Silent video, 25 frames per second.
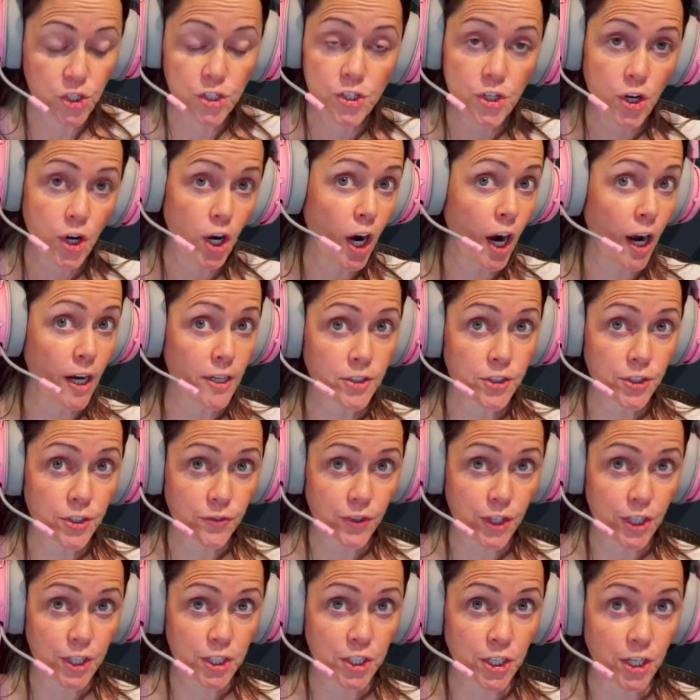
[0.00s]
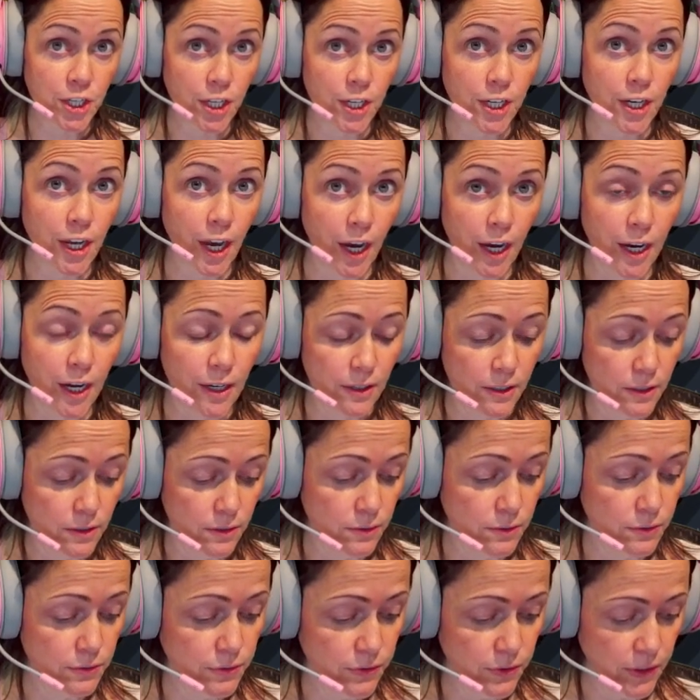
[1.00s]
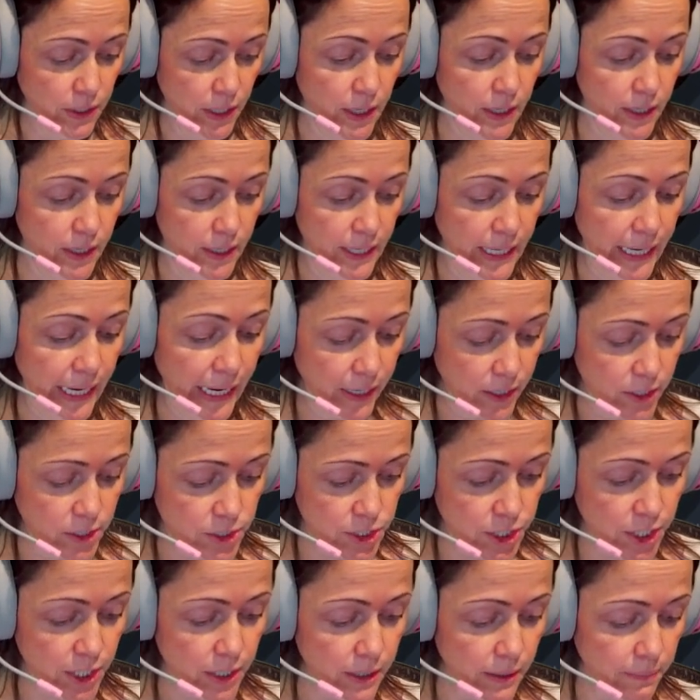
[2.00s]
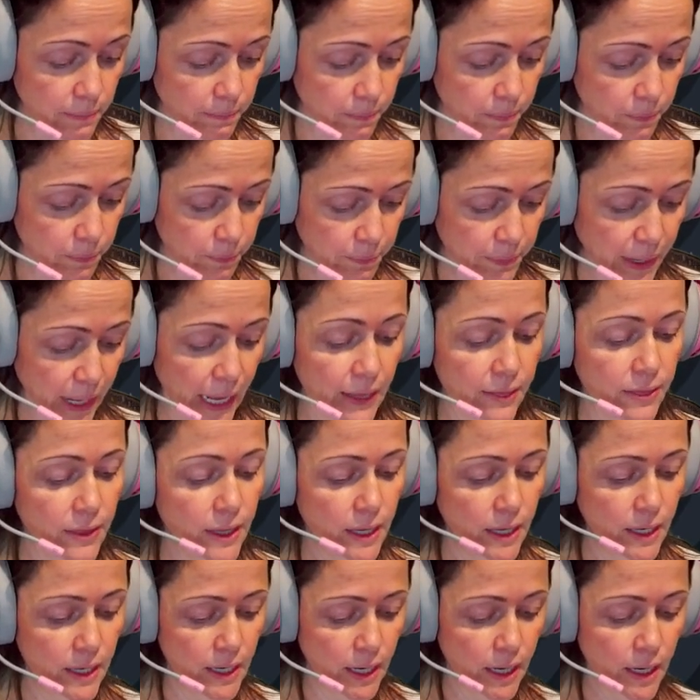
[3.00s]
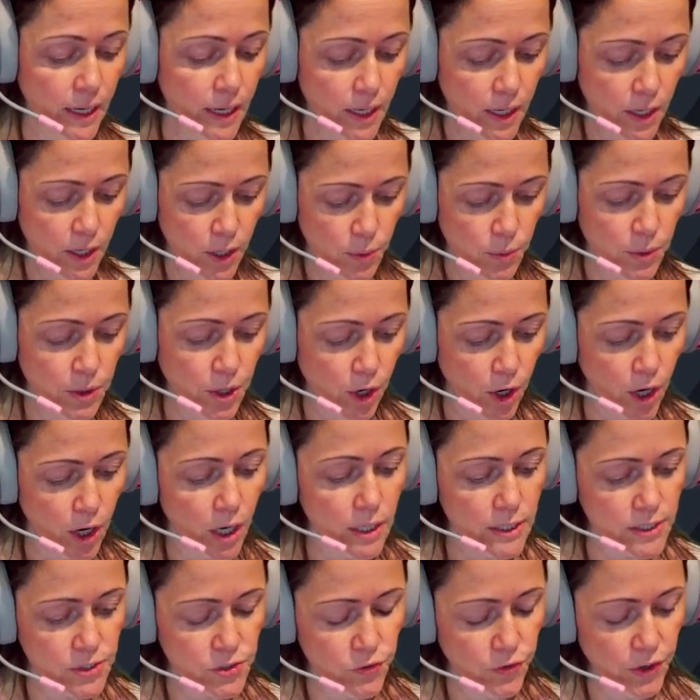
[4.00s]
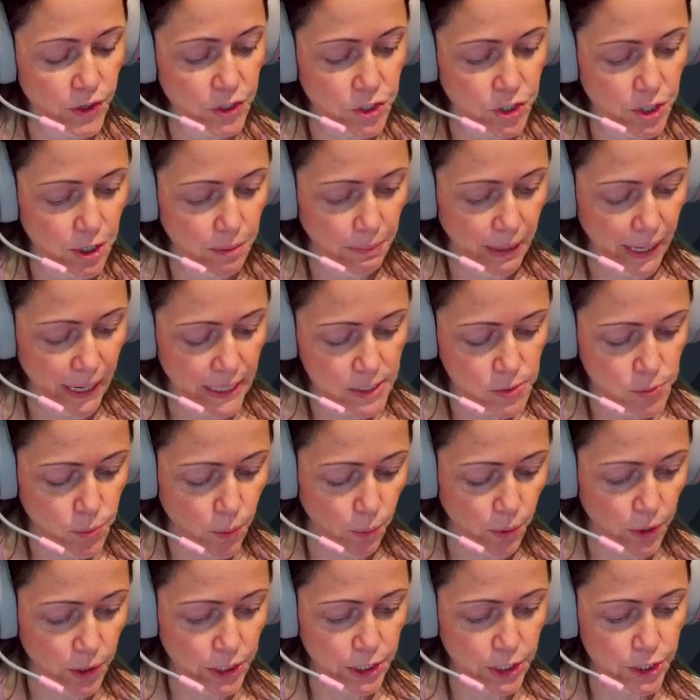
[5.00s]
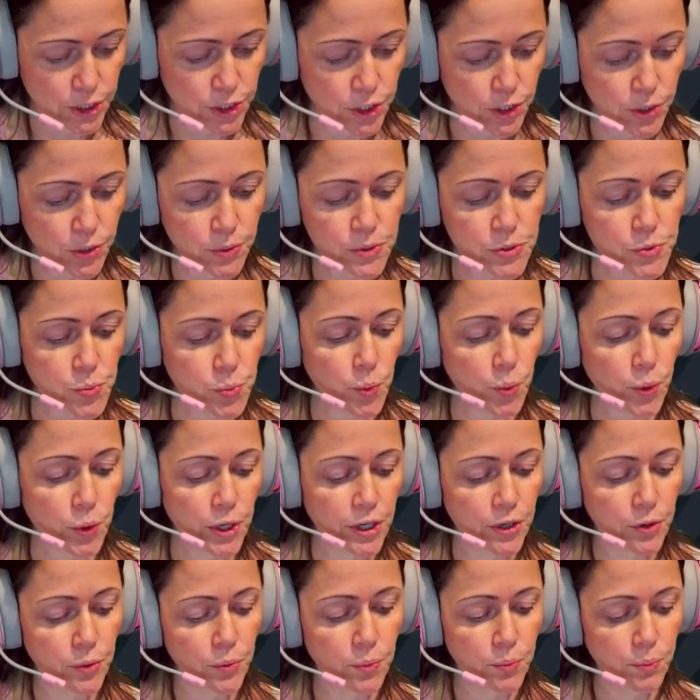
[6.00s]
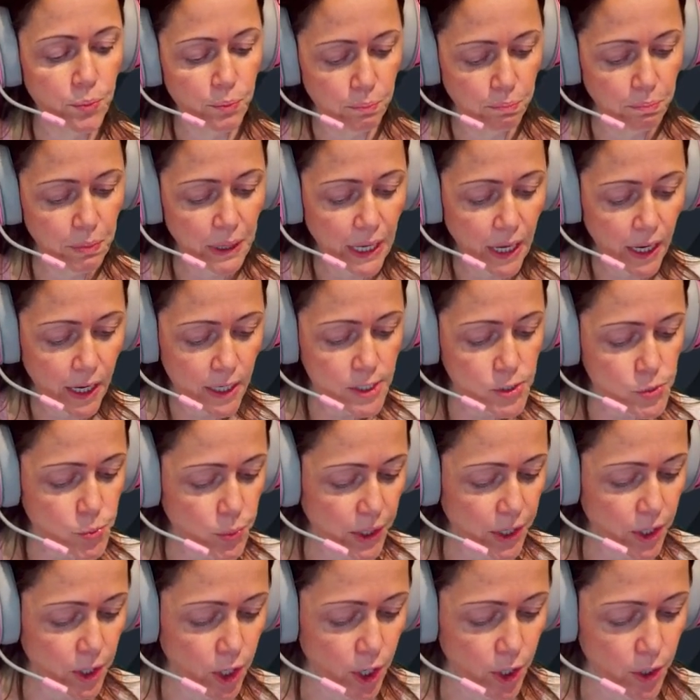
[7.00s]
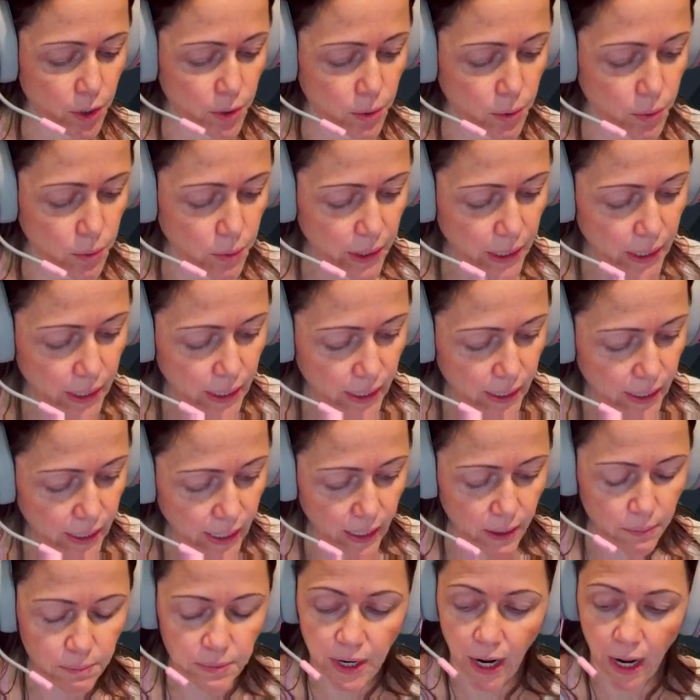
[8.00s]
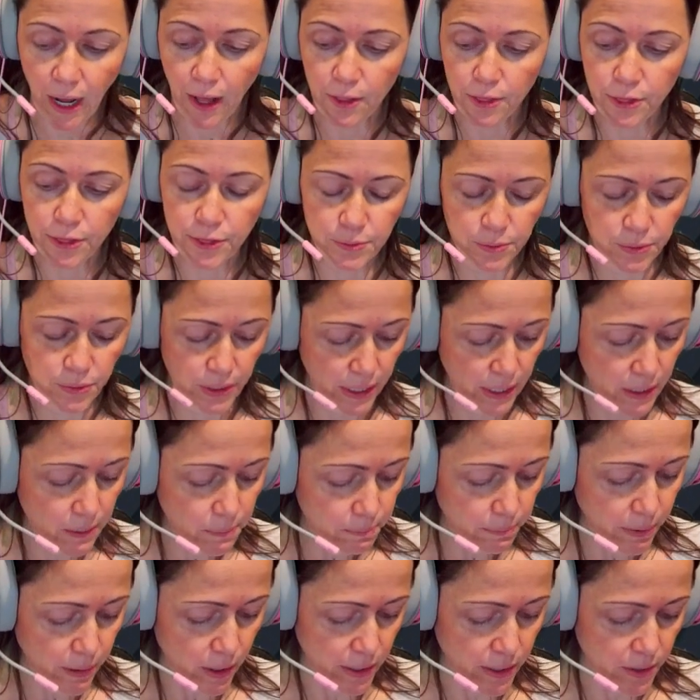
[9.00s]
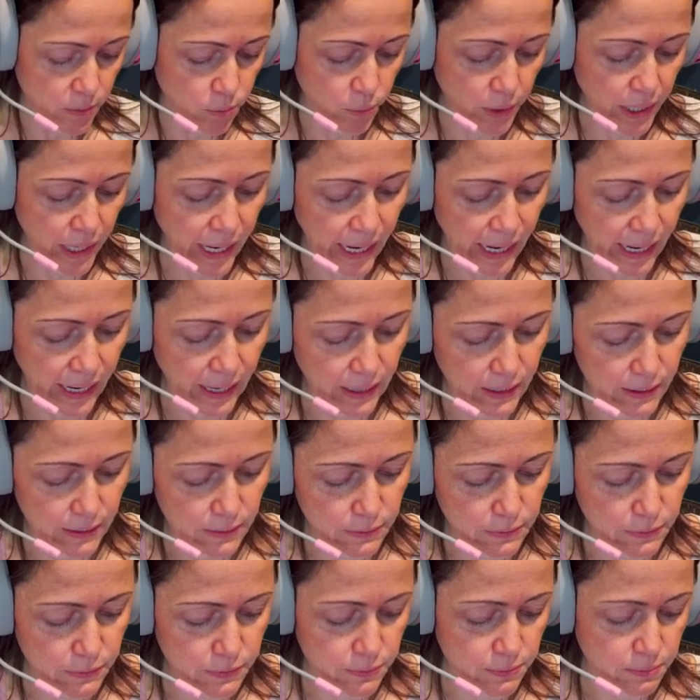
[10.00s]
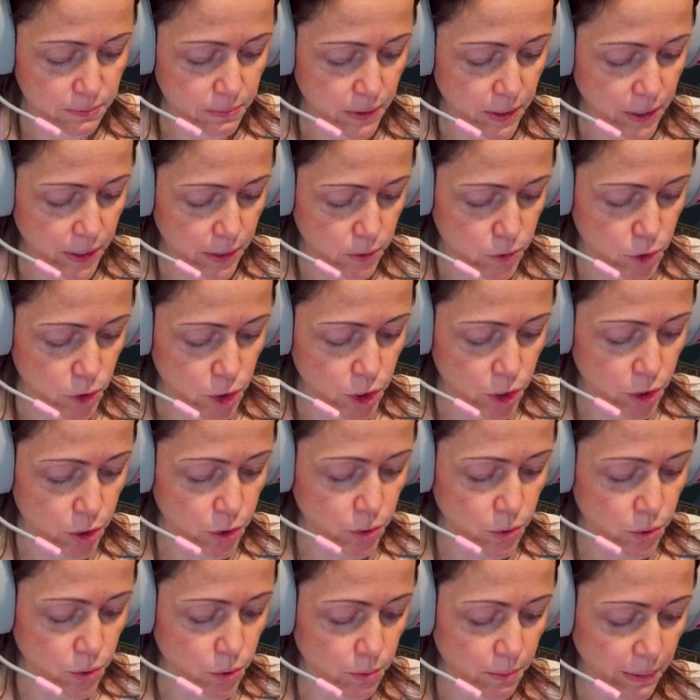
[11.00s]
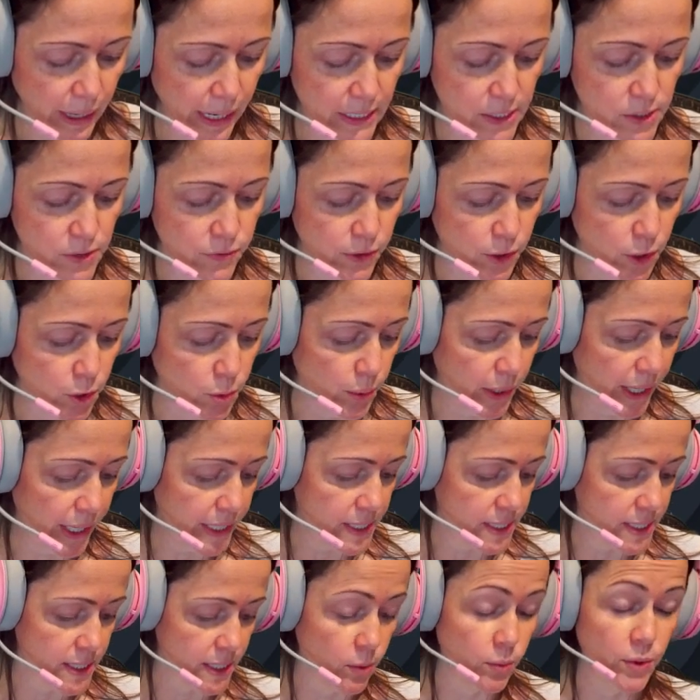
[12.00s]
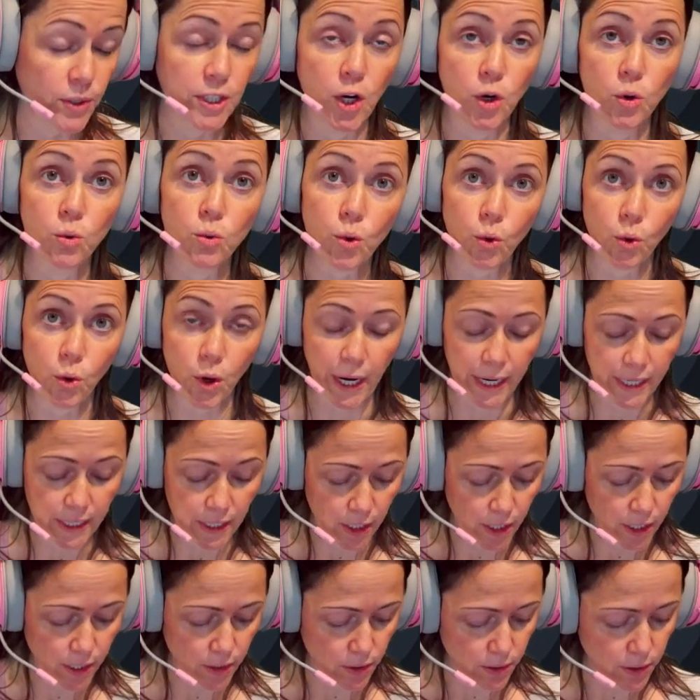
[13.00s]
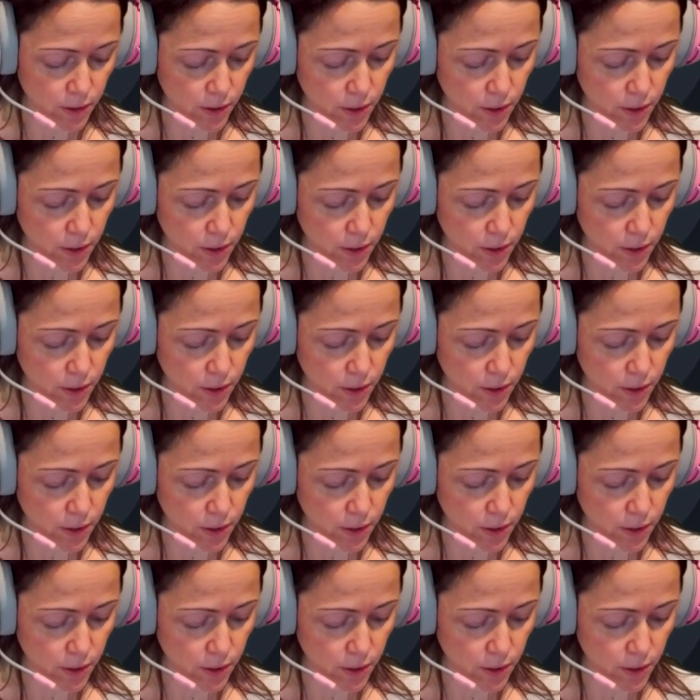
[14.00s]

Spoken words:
our conservation of energy. And then with our conservation of mass, what we're going to do is we're going to, because we know m dot 3, but we have, two mass flow rates that we don't quite know